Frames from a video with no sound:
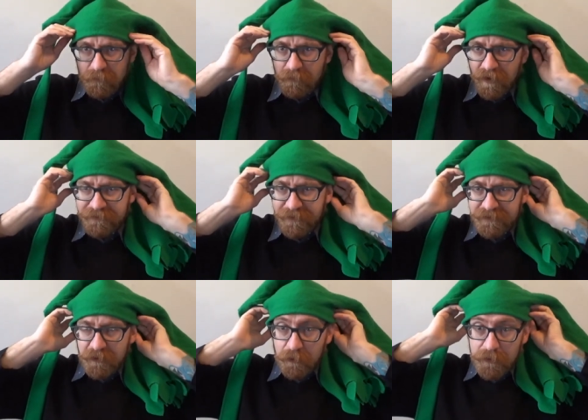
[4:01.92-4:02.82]
my
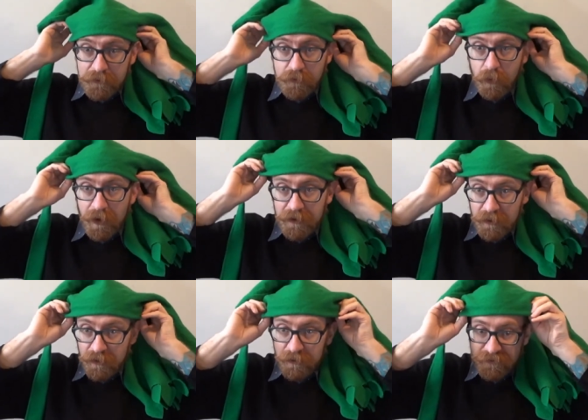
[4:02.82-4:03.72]
face hole is quite
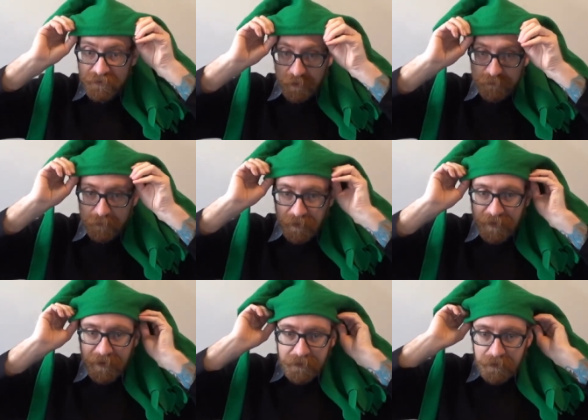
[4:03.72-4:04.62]
loose over my
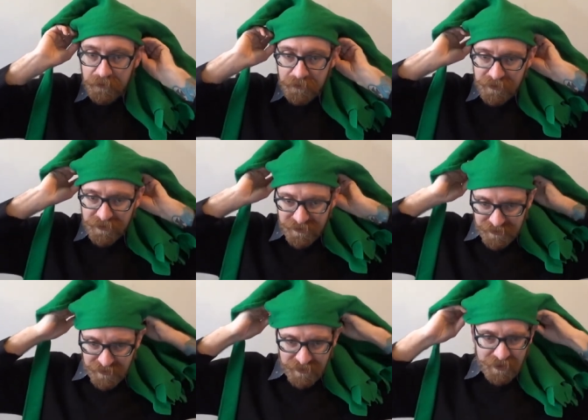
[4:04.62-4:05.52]
head,
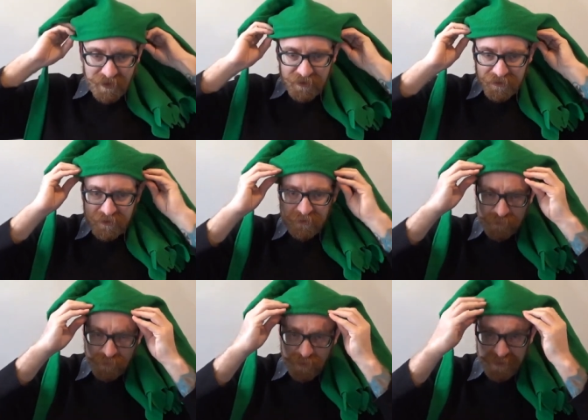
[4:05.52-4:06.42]
and you just
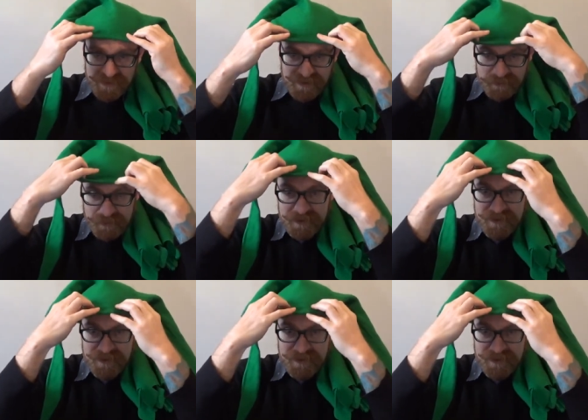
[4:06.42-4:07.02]
roll that up,